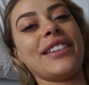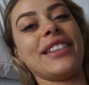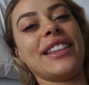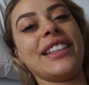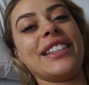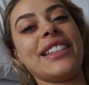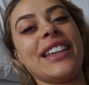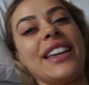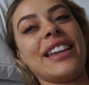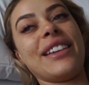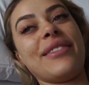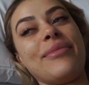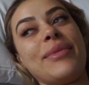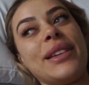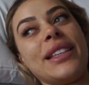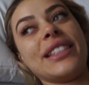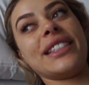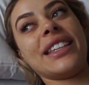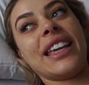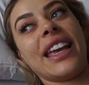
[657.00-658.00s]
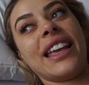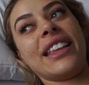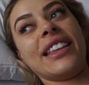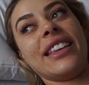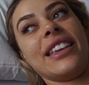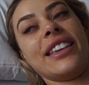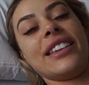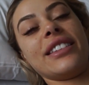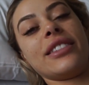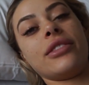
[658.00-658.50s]
only taken me 10
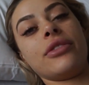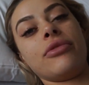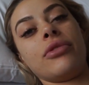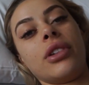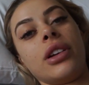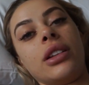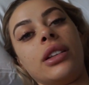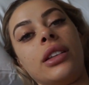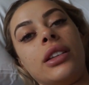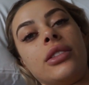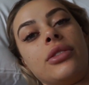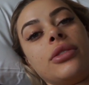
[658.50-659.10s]
years to finally